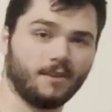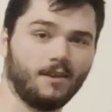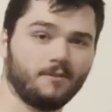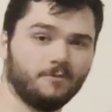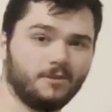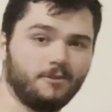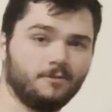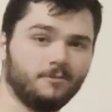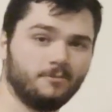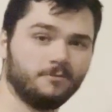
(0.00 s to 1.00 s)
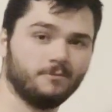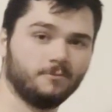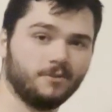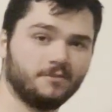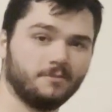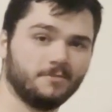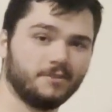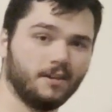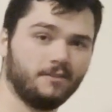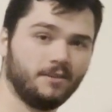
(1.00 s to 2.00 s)
Hey, would you want some
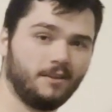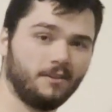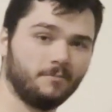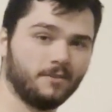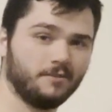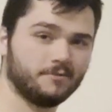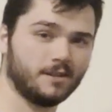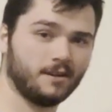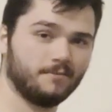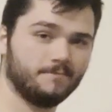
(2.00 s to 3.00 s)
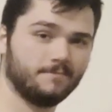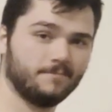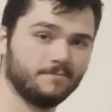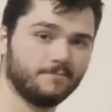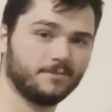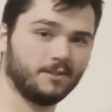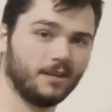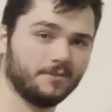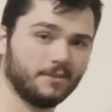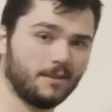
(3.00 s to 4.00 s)
sun in here, but there's not
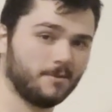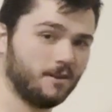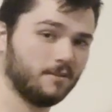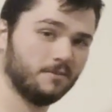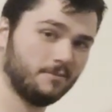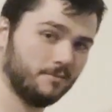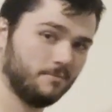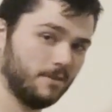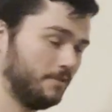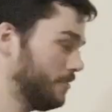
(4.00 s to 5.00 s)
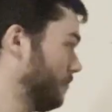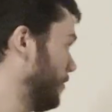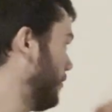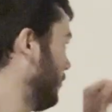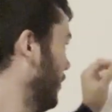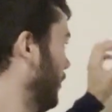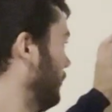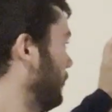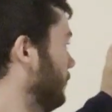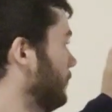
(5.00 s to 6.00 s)
sun outside regardless? Let's open up our
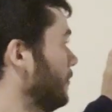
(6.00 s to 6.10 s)
blinds.